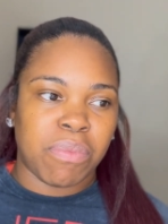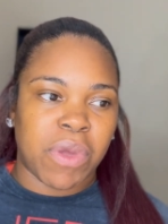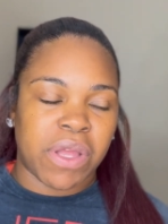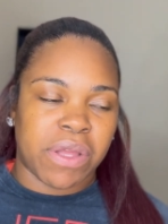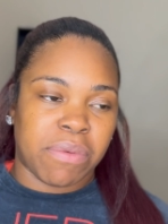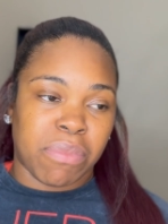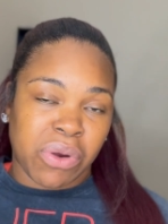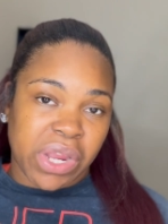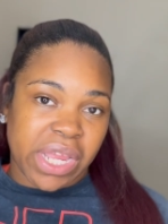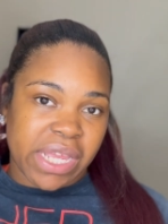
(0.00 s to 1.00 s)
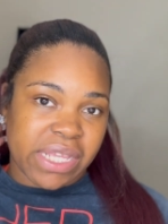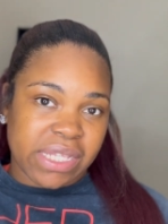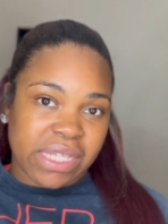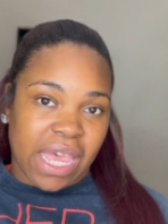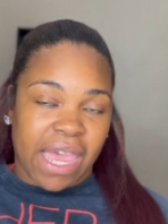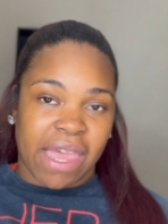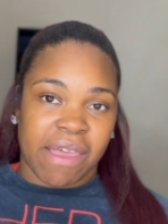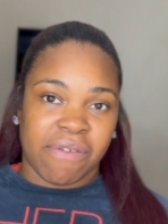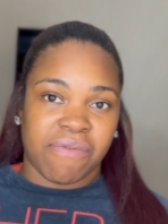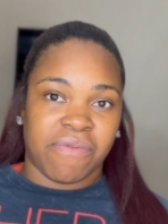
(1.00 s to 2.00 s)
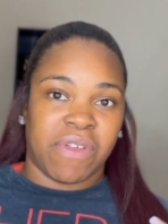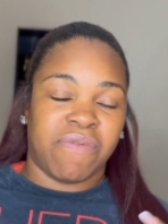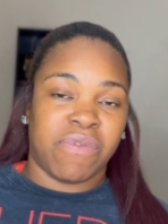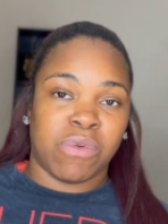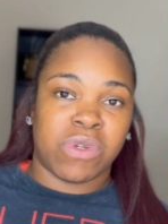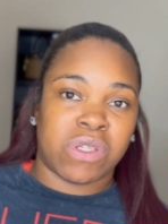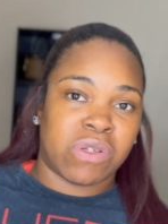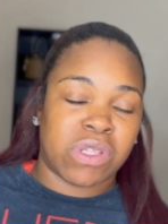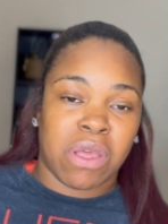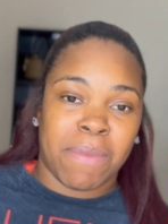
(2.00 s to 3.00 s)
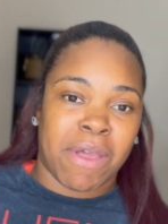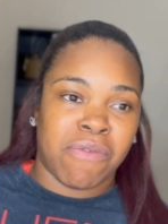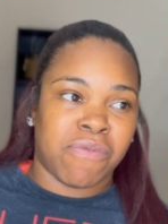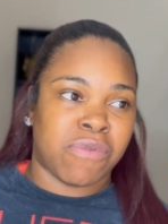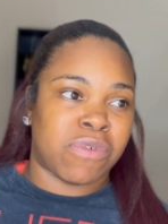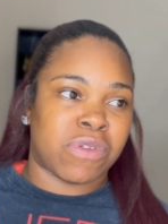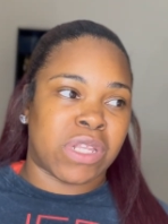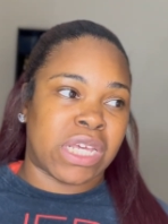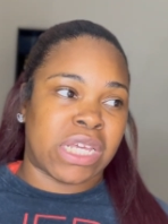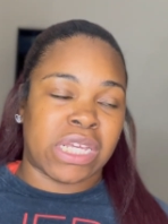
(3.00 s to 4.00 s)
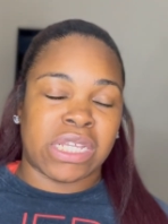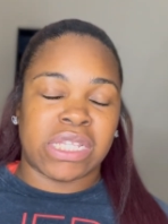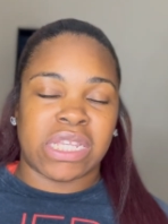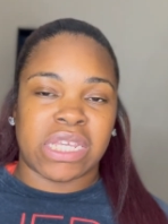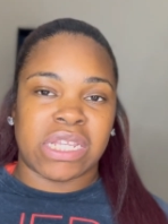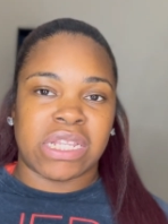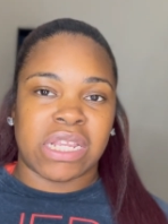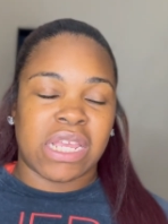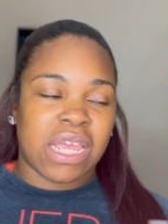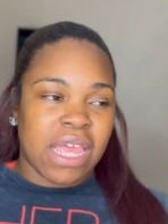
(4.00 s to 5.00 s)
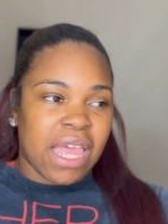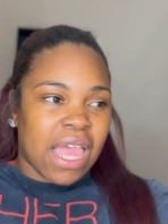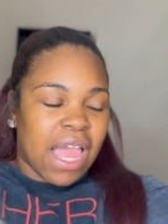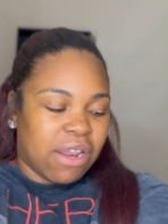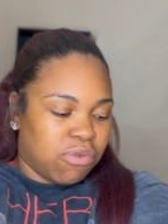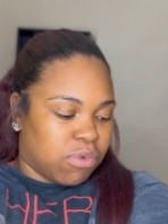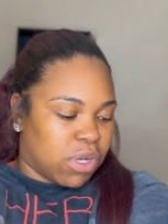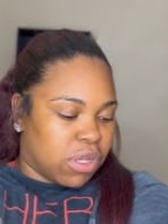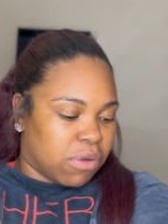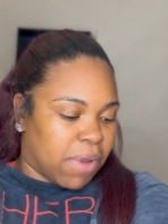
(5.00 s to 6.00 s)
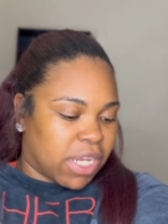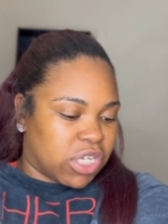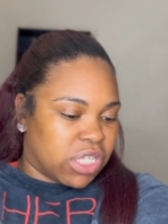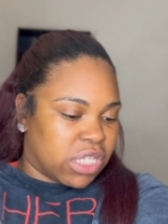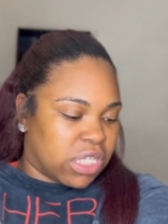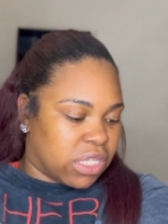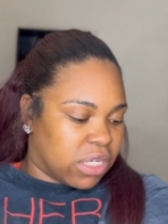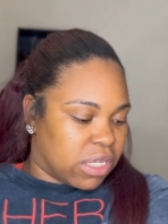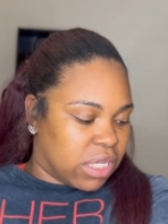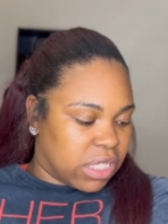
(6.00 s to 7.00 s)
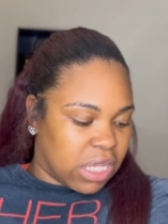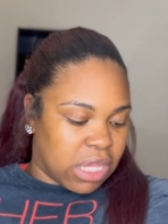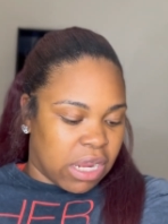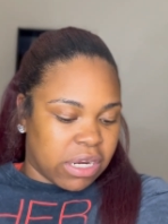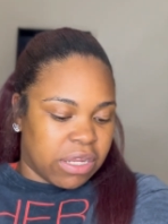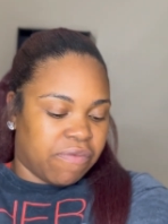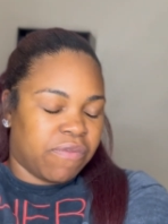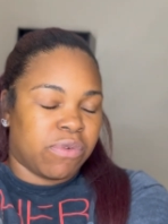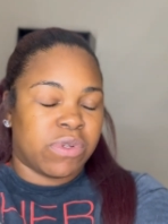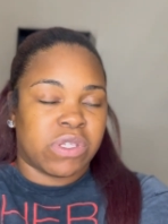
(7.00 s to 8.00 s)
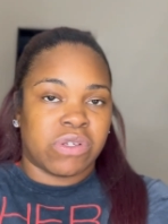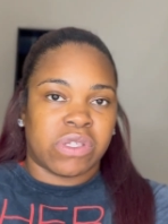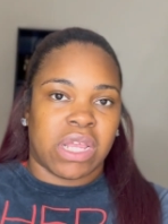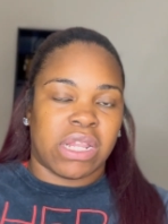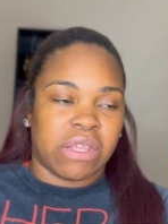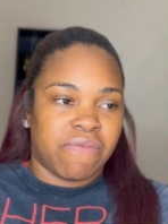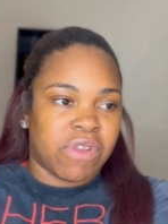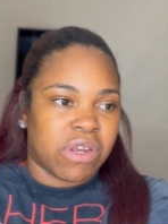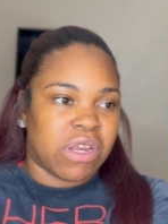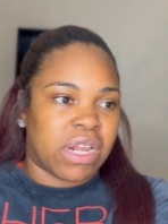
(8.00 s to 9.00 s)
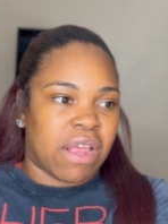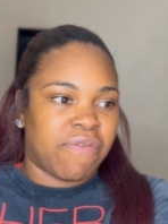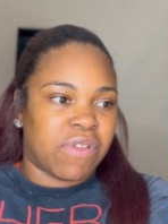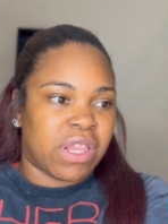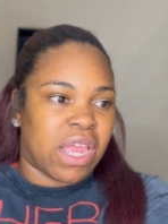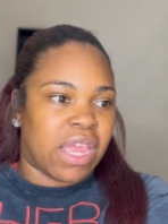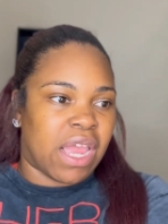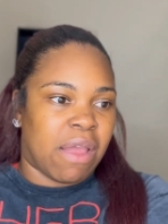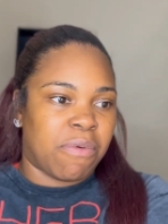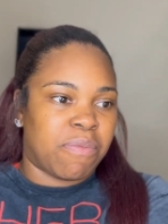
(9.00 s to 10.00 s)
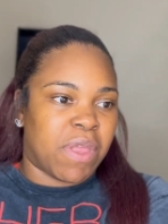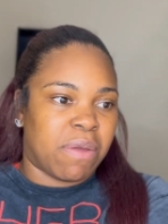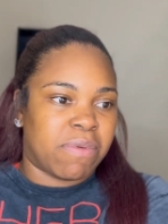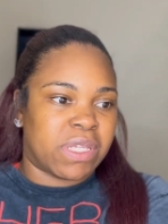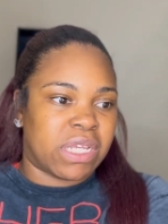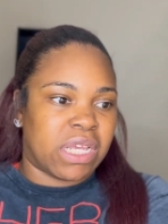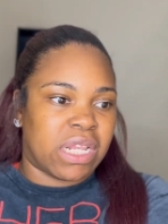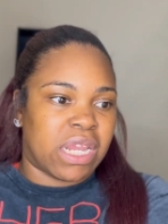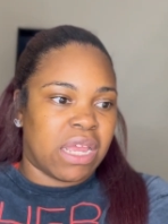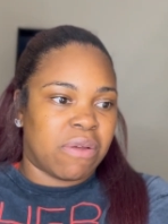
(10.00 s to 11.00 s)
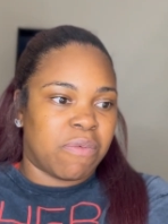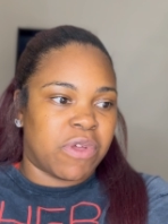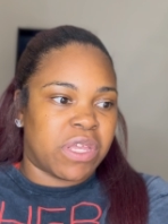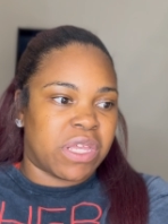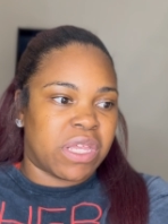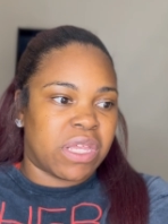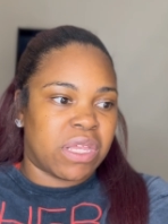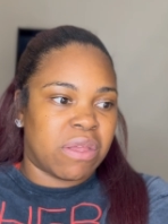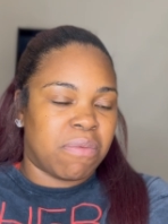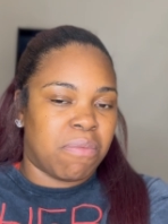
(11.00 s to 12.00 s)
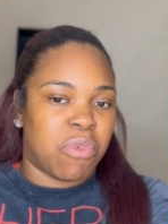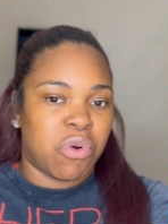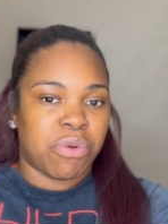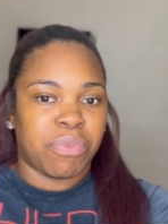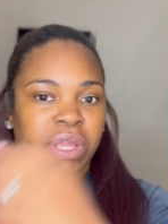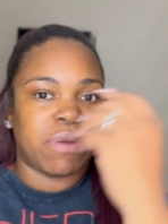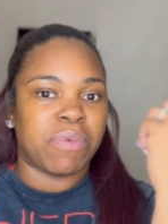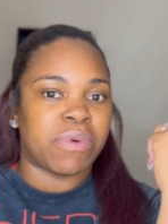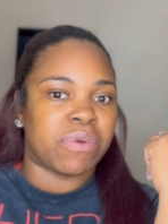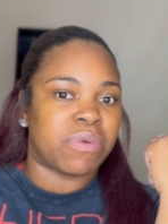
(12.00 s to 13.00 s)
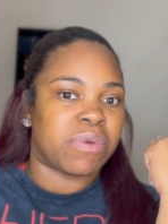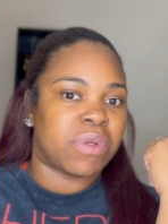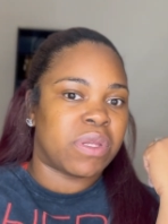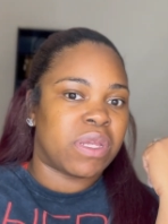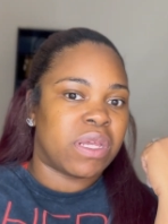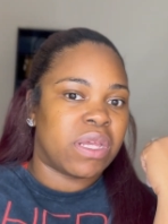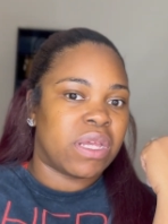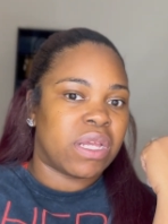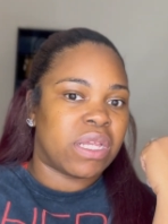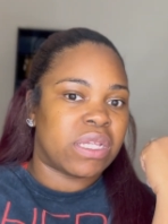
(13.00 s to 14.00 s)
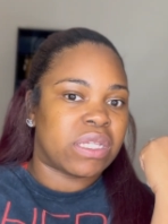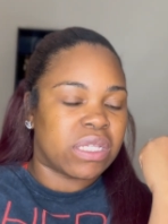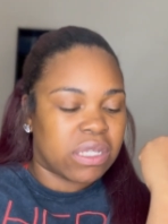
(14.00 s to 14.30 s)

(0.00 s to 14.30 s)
uh, brands have influencers come out for things and I don't know. I just it's a lot of influencers that live there and I feel like I would be able to connect with more people cuz